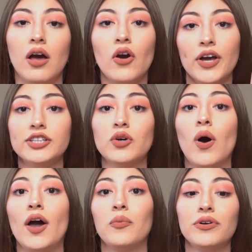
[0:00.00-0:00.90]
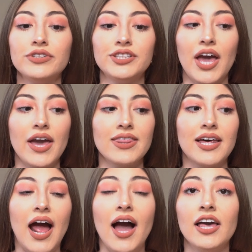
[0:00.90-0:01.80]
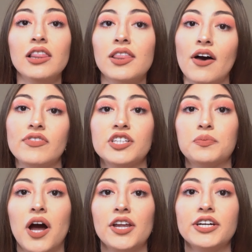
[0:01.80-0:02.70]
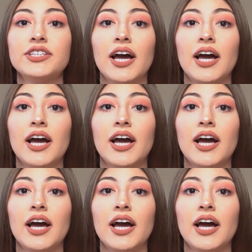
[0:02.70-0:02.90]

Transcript: Okay, so I will say that I love this product.